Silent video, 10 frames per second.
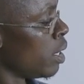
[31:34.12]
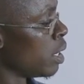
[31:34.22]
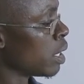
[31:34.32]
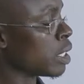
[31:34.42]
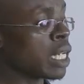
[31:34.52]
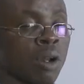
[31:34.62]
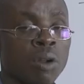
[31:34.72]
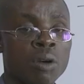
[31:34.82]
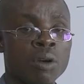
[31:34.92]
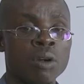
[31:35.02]
it is
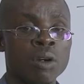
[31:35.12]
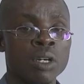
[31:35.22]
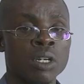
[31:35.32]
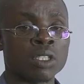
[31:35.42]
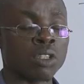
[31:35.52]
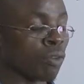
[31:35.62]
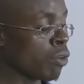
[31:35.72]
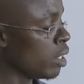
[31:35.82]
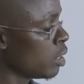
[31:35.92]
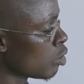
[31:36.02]
narrow. So
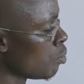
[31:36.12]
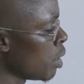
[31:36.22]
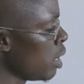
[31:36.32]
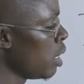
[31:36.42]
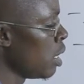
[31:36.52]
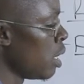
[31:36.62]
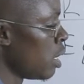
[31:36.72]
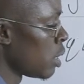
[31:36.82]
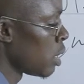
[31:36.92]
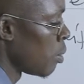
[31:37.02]
for it to be
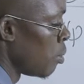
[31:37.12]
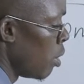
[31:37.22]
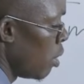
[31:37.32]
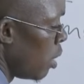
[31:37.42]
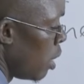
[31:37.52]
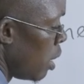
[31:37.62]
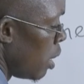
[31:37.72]
stable,